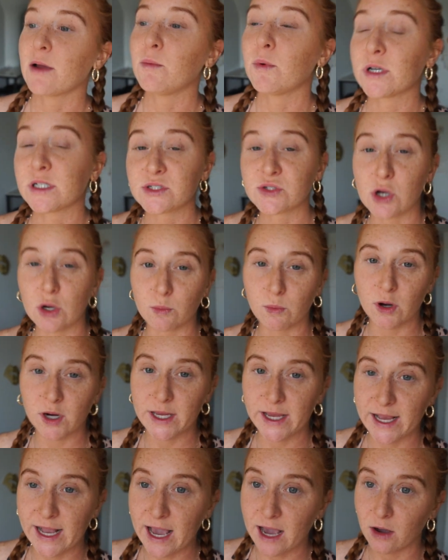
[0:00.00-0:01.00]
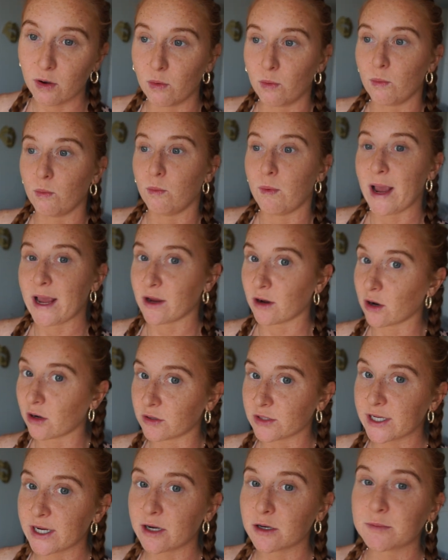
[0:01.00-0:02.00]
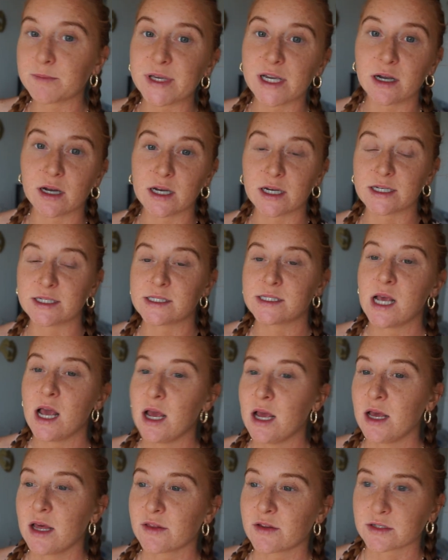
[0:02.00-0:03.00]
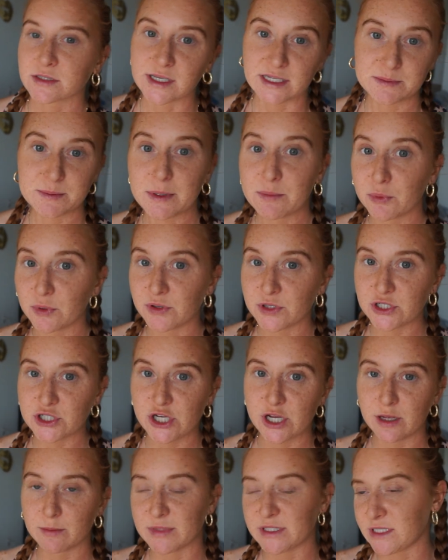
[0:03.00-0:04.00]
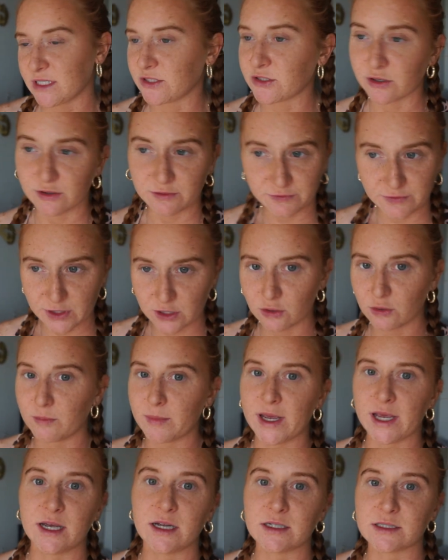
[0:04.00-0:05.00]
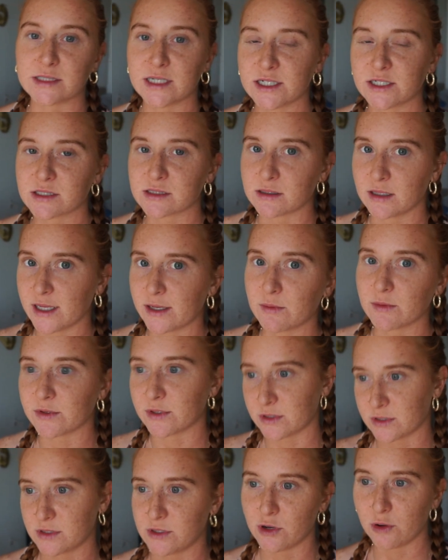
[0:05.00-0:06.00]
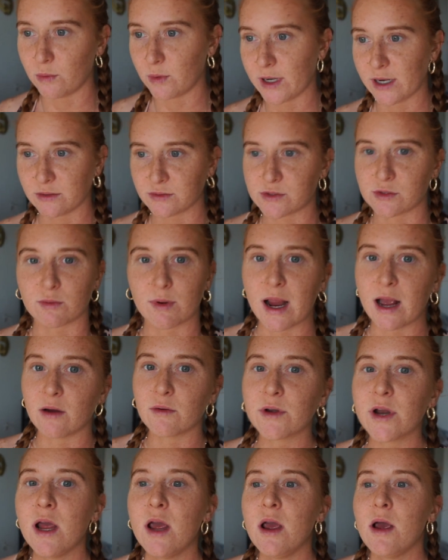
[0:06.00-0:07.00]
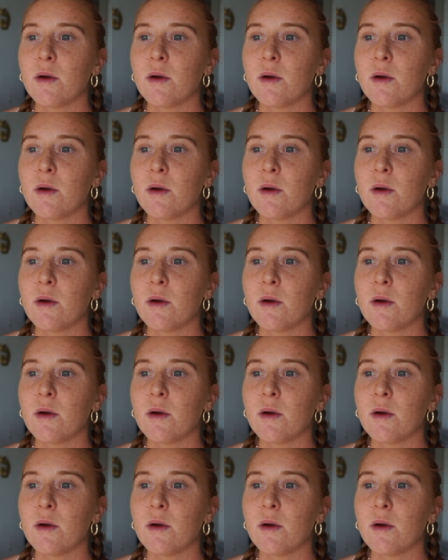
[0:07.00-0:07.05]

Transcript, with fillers: wanna start working out way earlier because there's less people in the gym, it's easier to film, and I just like when there's no one else around.